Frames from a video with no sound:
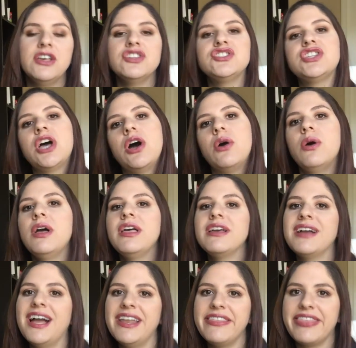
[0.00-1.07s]
So
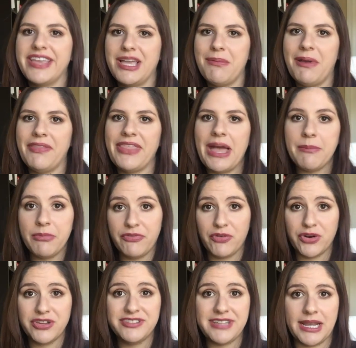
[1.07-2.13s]
kind of think about that
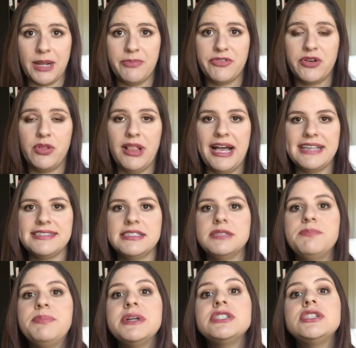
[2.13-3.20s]
before you sign up for classes,
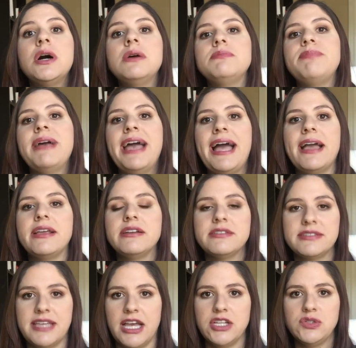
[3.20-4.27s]
but don't pack your
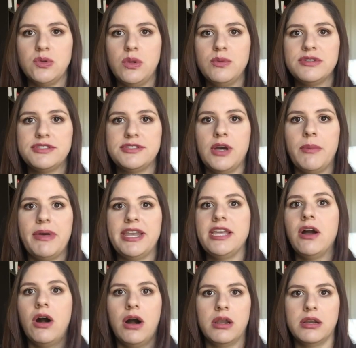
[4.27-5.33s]
schedule with so many
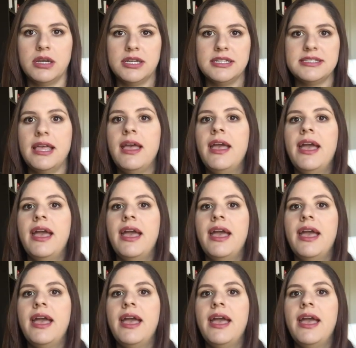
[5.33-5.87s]
honors